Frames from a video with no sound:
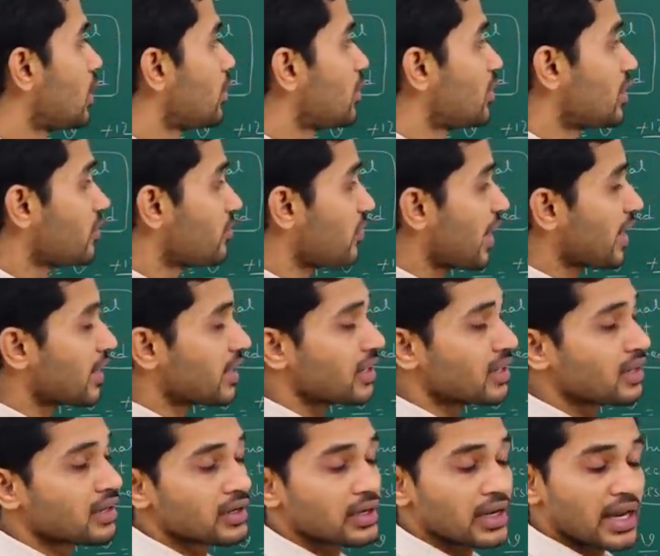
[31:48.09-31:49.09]
I mean the final
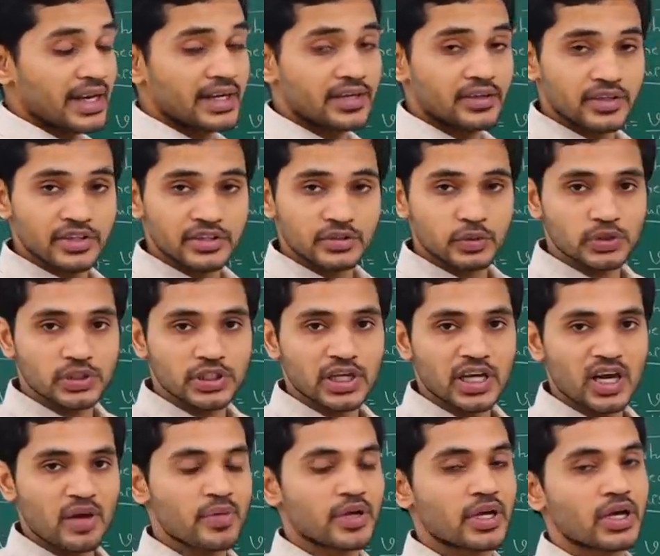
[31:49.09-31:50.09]
light rays which are
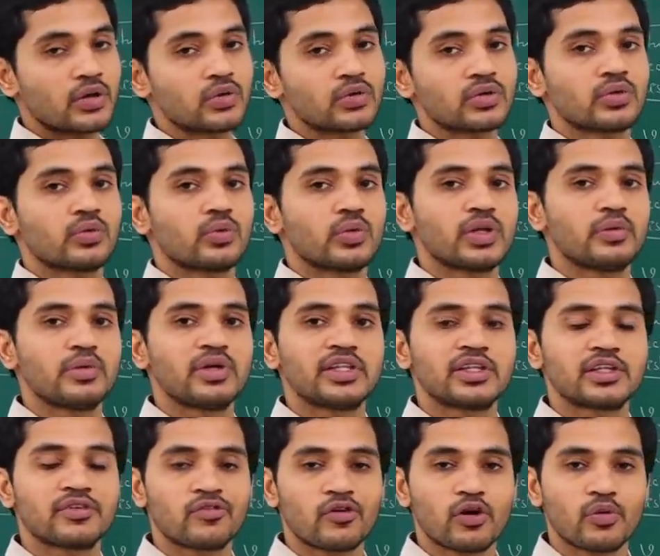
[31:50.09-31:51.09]
coming out will be
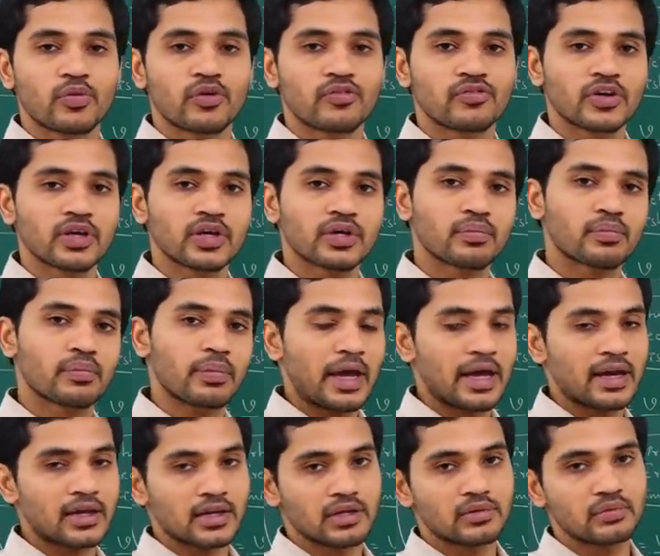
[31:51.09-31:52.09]
in the form of a
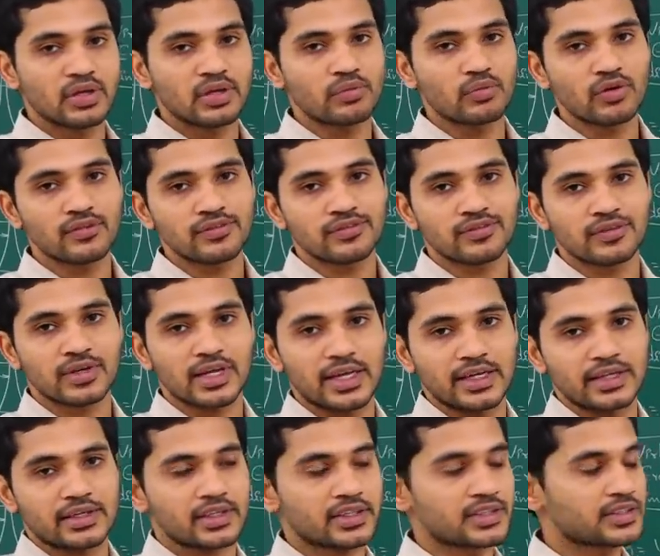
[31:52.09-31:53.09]
parallel beam of
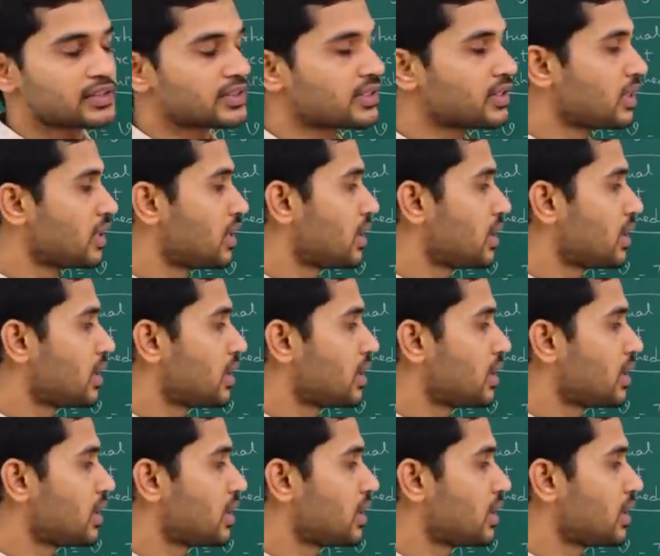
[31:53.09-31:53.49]
light rays.